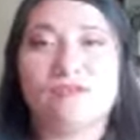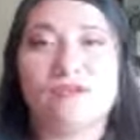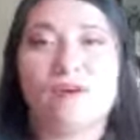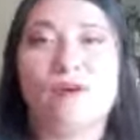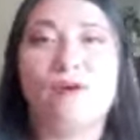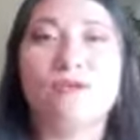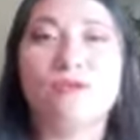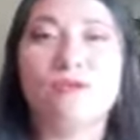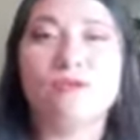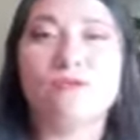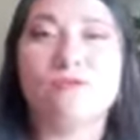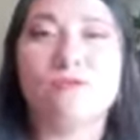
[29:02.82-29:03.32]

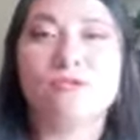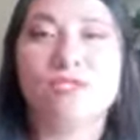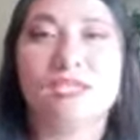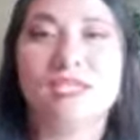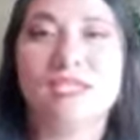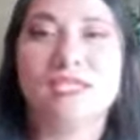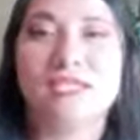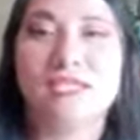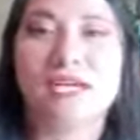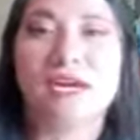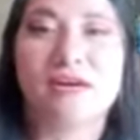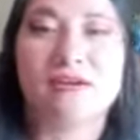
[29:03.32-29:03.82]
all those
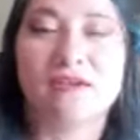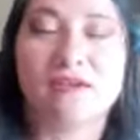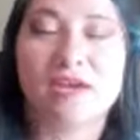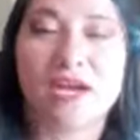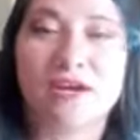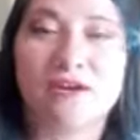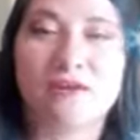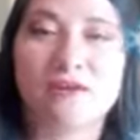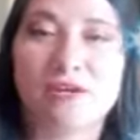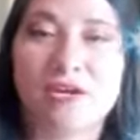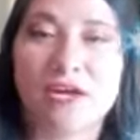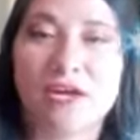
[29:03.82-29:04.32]
things are
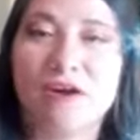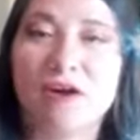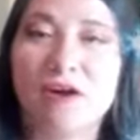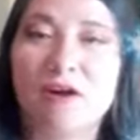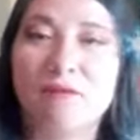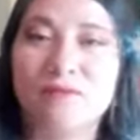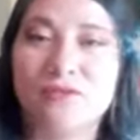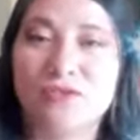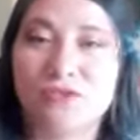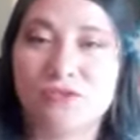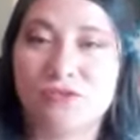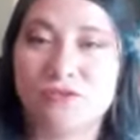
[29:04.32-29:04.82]
gonna
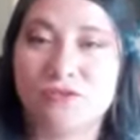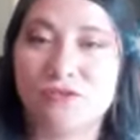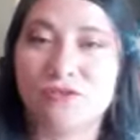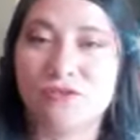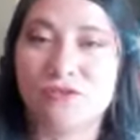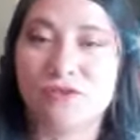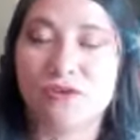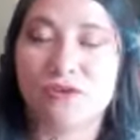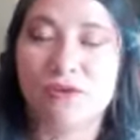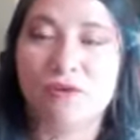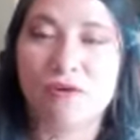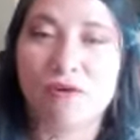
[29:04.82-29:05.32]
come true.
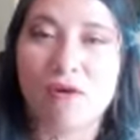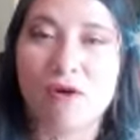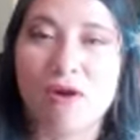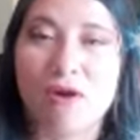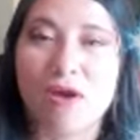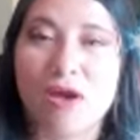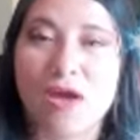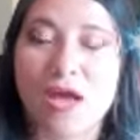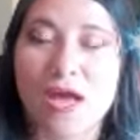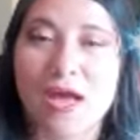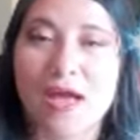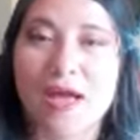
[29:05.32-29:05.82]
So
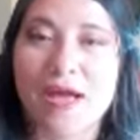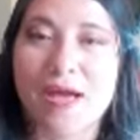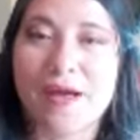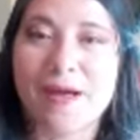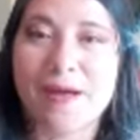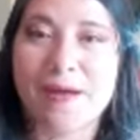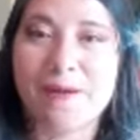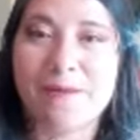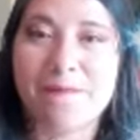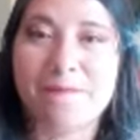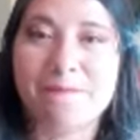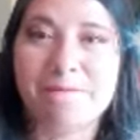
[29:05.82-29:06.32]

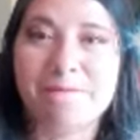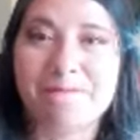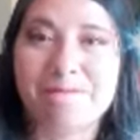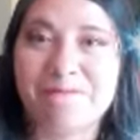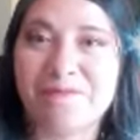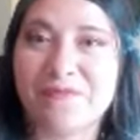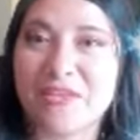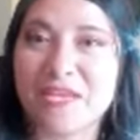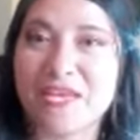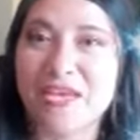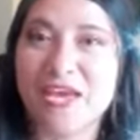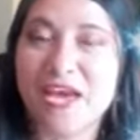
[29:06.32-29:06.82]

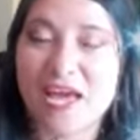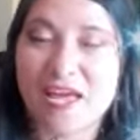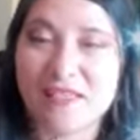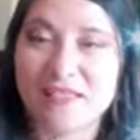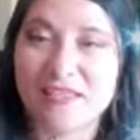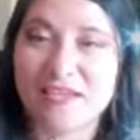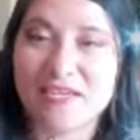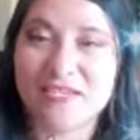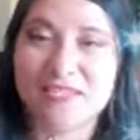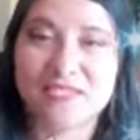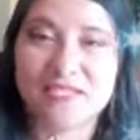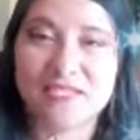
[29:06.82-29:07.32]
yeah,
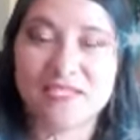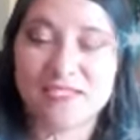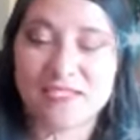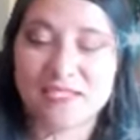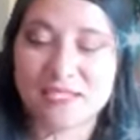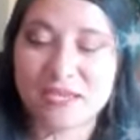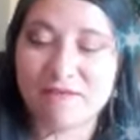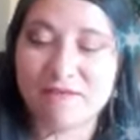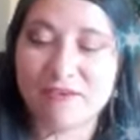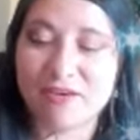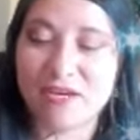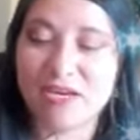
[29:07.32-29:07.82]
that's
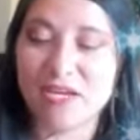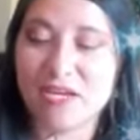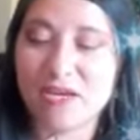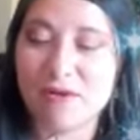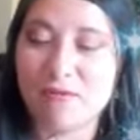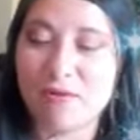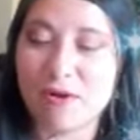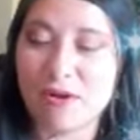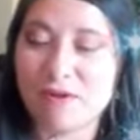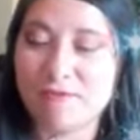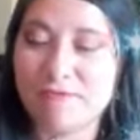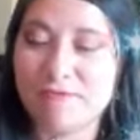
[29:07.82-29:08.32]
definitely
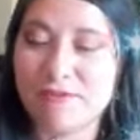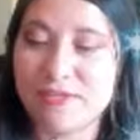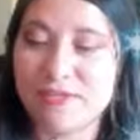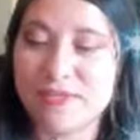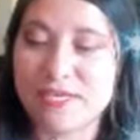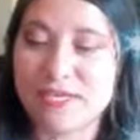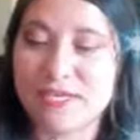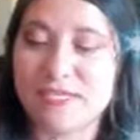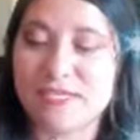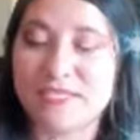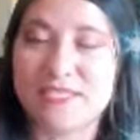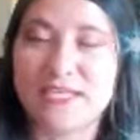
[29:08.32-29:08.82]
one of the
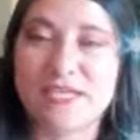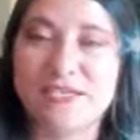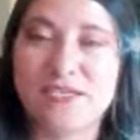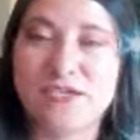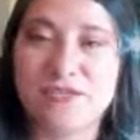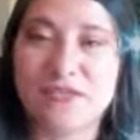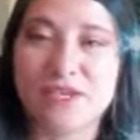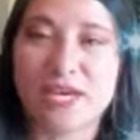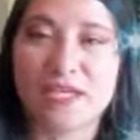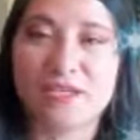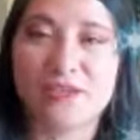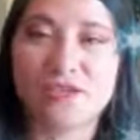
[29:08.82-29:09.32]
things that
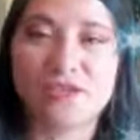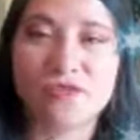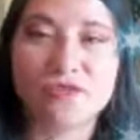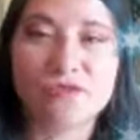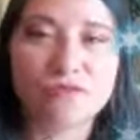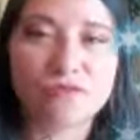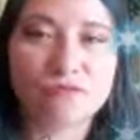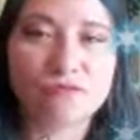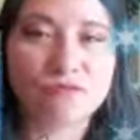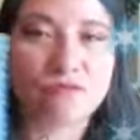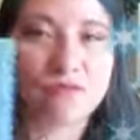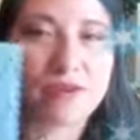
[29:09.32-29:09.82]
you can
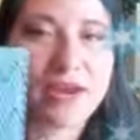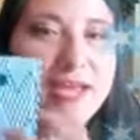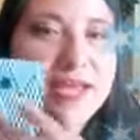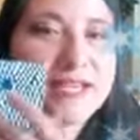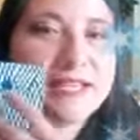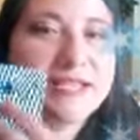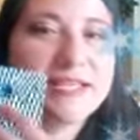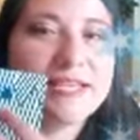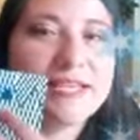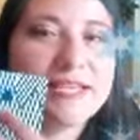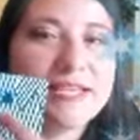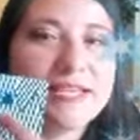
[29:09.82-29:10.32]
do,
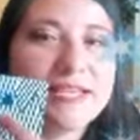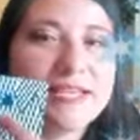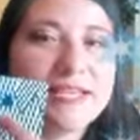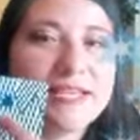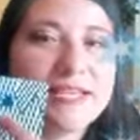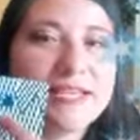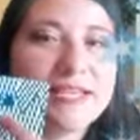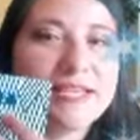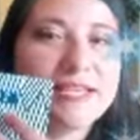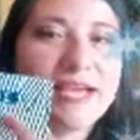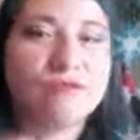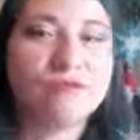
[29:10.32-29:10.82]
write
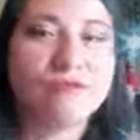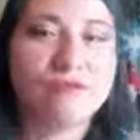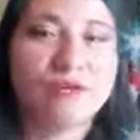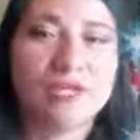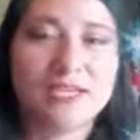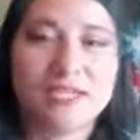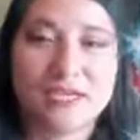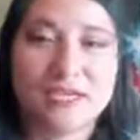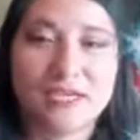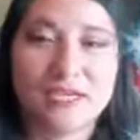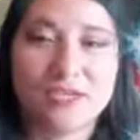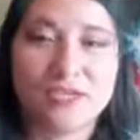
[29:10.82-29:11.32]
down
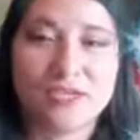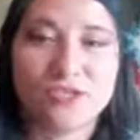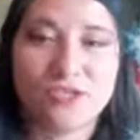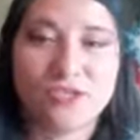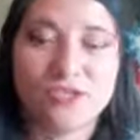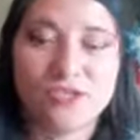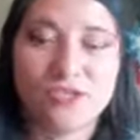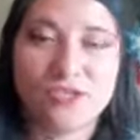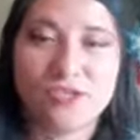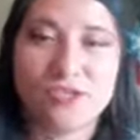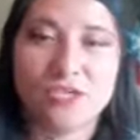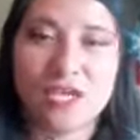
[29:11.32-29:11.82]

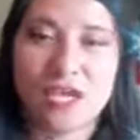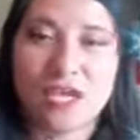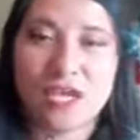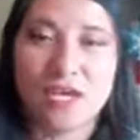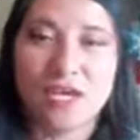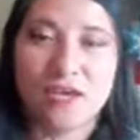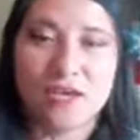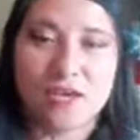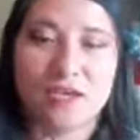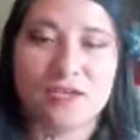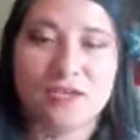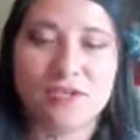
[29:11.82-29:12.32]
resolutions.
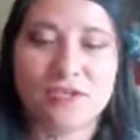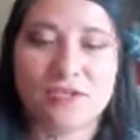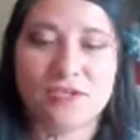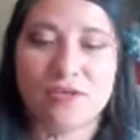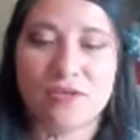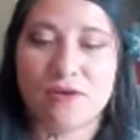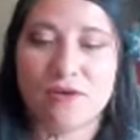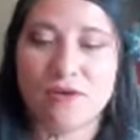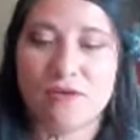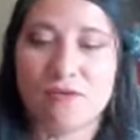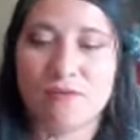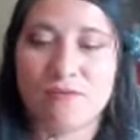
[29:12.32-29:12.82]

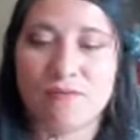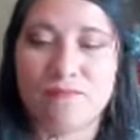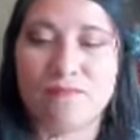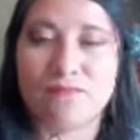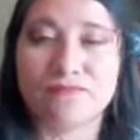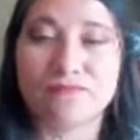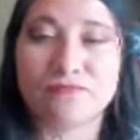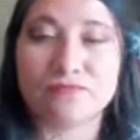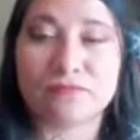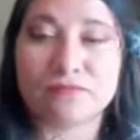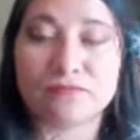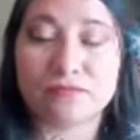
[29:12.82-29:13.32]
So
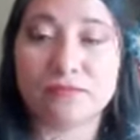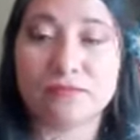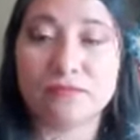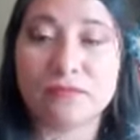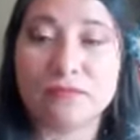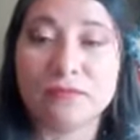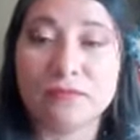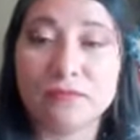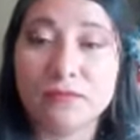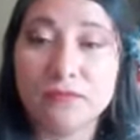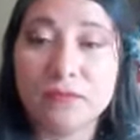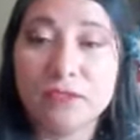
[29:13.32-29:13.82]

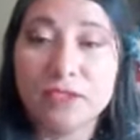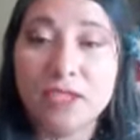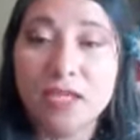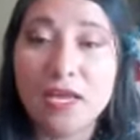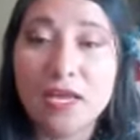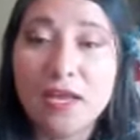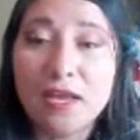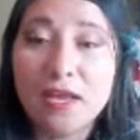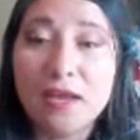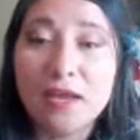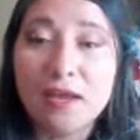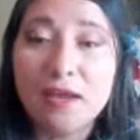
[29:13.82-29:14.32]

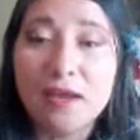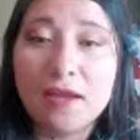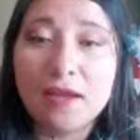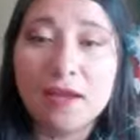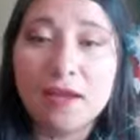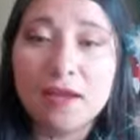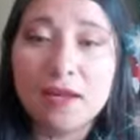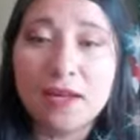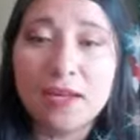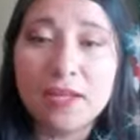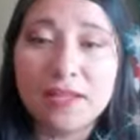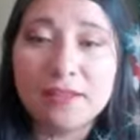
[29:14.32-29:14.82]

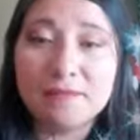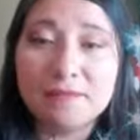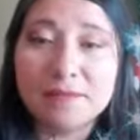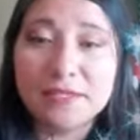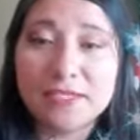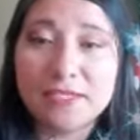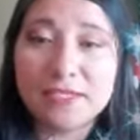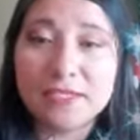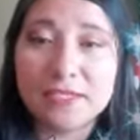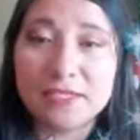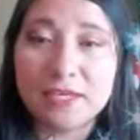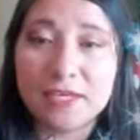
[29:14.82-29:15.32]
let me
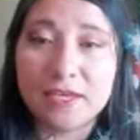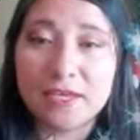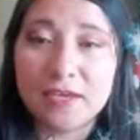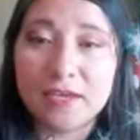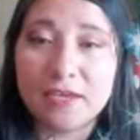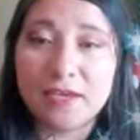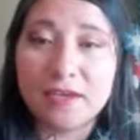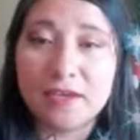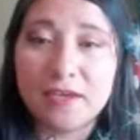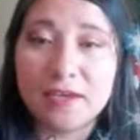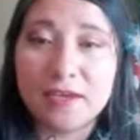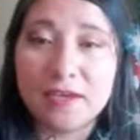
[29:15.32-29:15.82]
see.